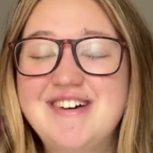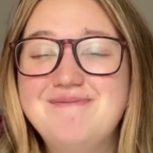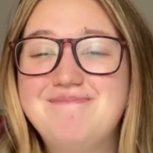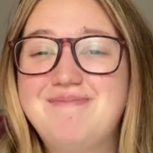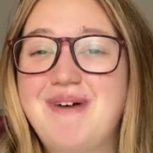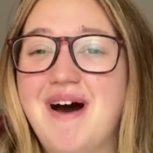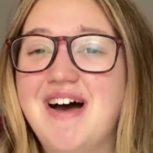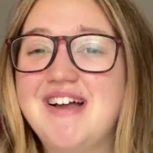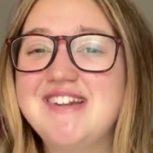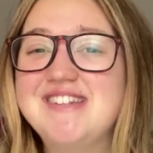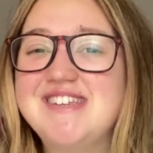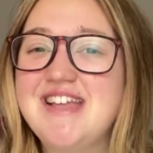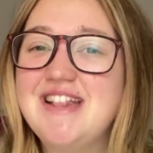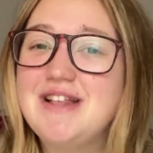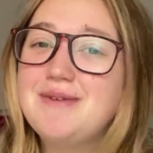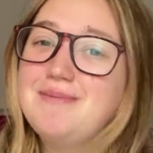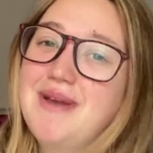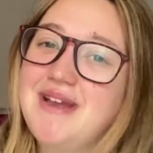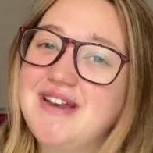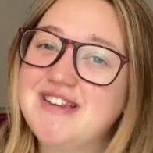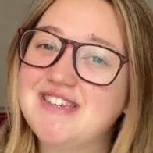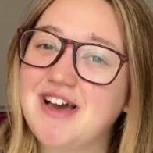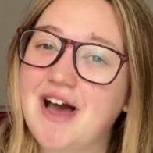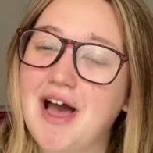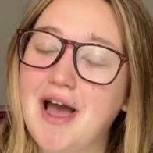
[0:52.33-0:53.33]
But in the
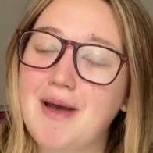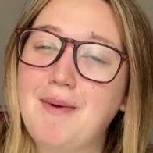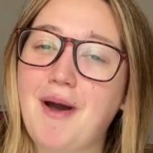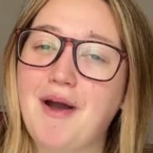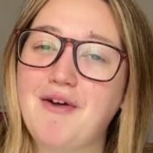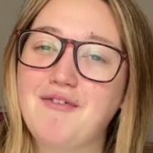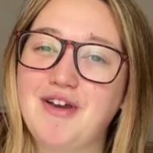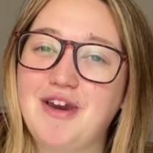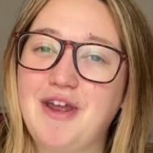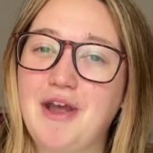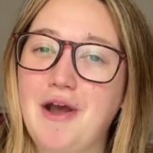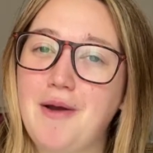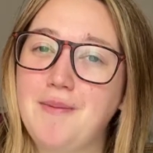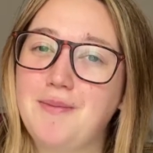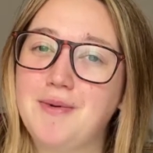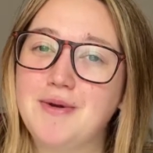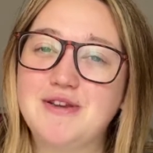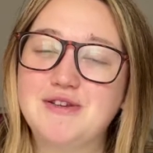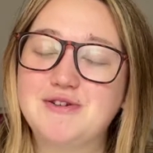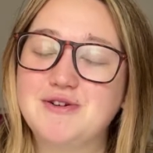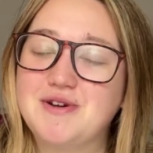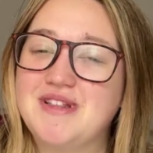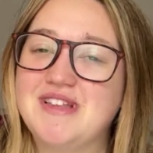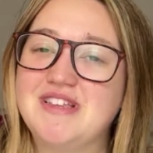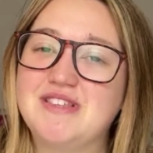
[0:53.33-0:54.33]
meantime, I really hope you
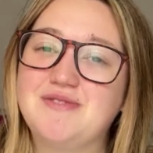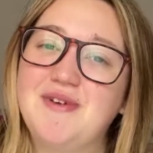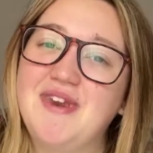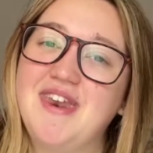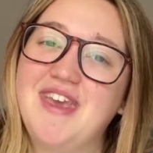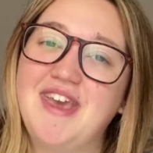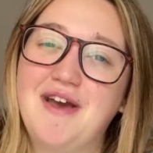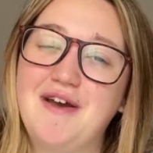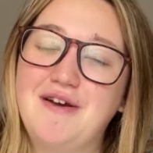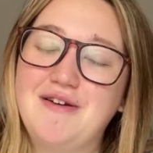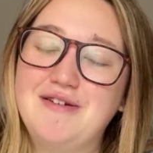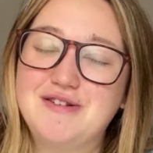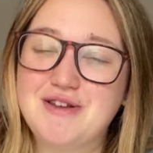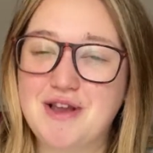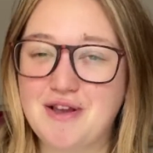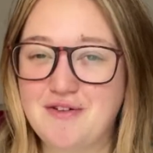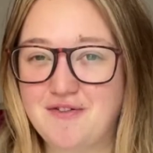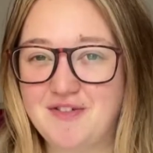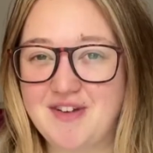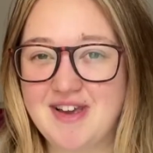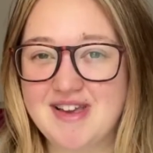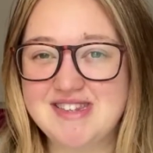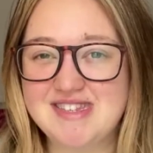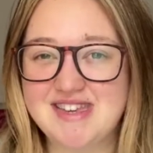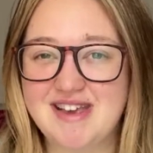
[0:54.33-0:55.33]
enjoyed this video. Don't
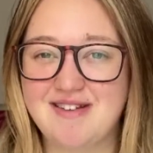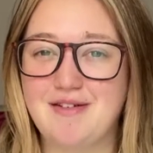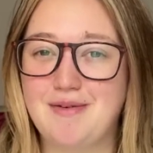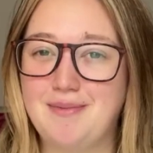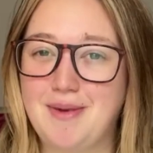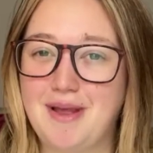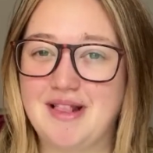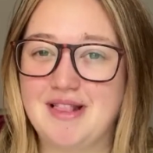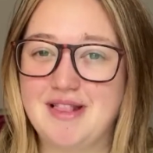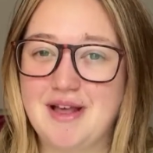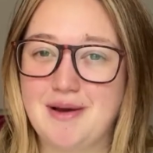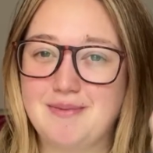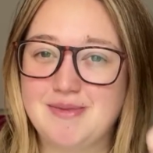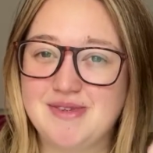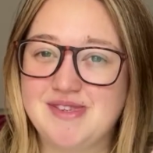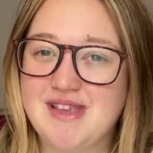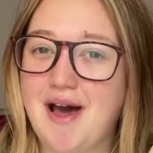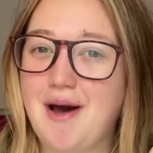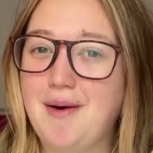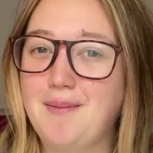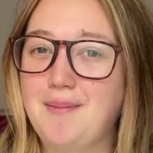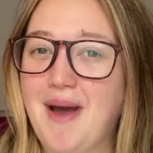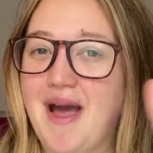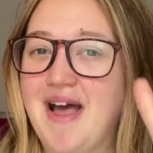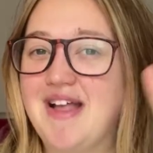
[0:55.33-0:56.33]
forget to give it a big thumbs
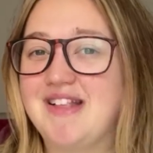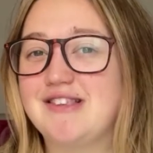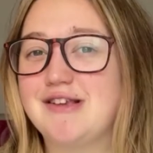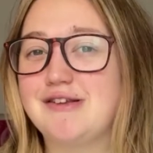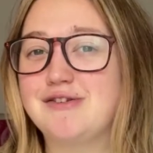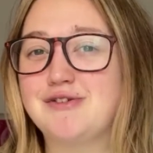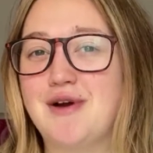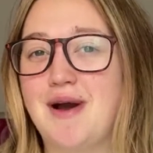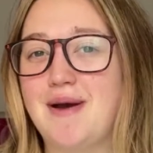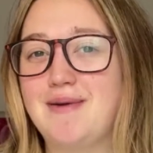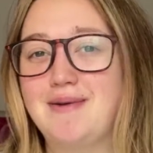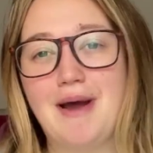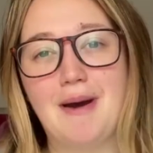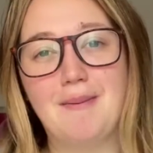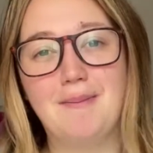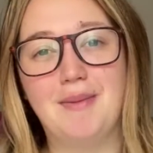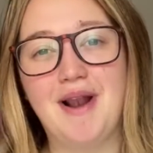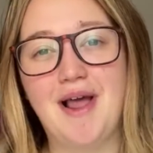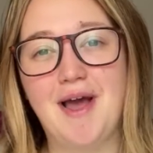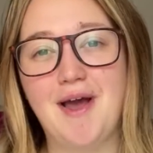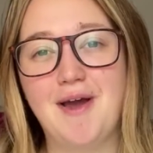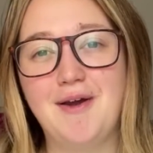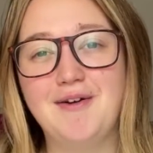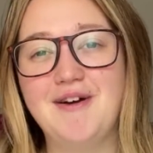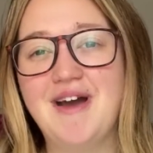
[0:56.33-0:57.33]
up and subscribe down
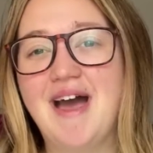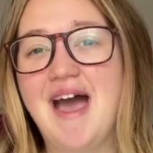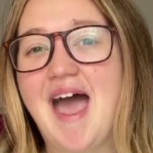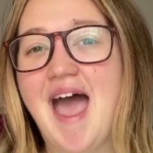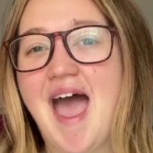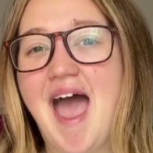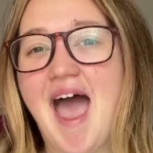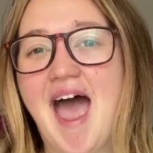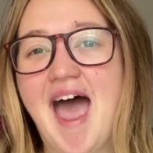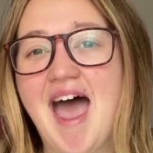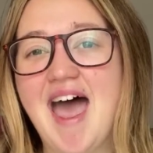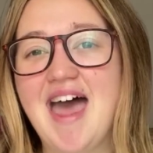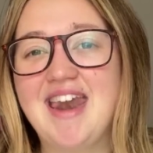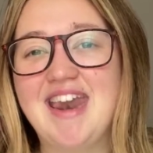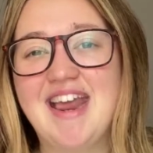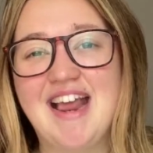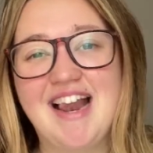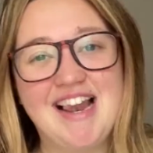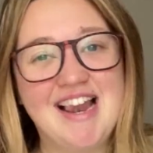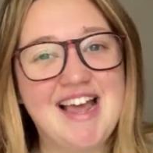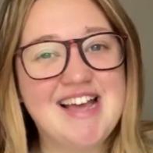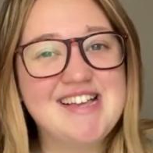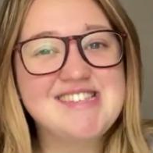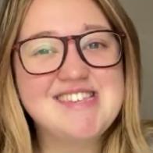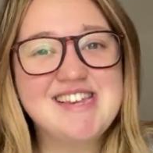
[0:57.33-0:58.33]
below, and
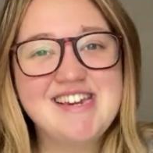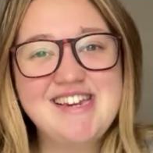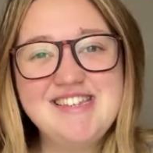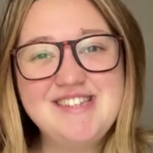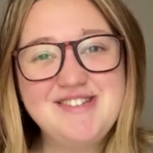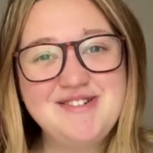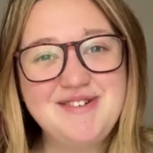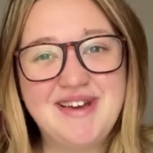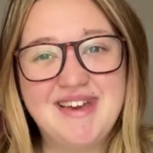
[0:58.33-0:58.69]
let's get into